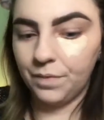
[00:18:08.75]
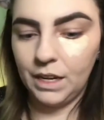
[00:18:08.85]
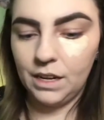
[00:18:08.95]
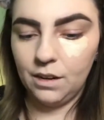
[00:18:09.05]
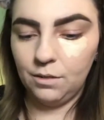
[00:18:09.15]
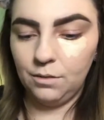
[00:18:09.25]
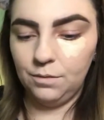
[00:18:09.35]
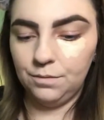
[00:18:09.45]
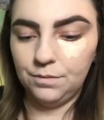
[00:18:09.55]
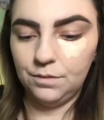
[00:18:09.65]
you
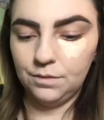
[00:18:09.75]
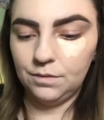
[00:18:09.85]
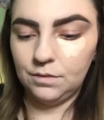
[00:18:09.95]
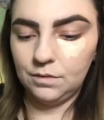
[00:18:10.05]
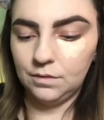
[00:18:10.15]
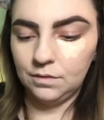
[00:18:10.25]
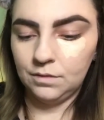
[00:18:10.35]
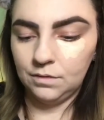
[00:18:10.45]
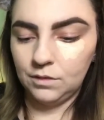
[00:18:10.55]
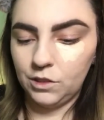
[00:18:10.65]
know,
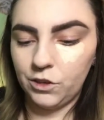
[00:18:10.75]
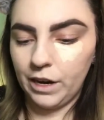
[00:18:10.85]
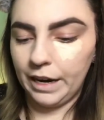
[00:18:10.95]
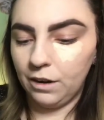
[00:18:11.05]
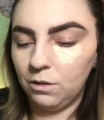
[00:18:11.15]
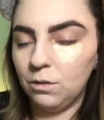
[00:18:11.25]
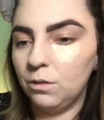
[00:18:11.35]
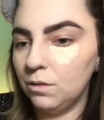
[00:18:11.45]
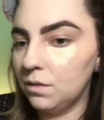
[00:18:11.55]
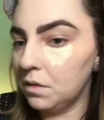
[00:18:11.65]

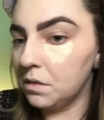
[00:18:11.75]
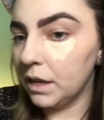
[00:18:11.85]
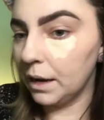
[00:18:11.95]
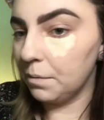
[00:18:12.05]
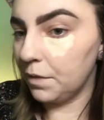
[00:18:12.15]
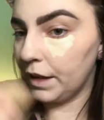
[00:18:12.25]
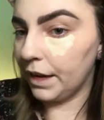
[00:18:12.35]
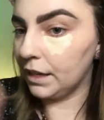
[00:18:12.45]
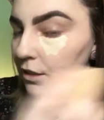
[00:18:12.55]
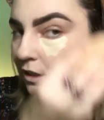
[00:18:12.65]
triangle type
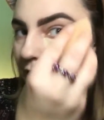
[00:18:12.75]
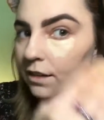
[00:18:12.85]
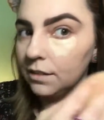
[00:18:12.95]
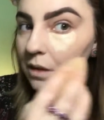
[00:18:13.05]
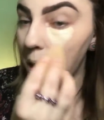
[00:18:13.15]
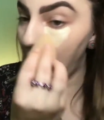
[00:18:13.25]
thing. I just kind of,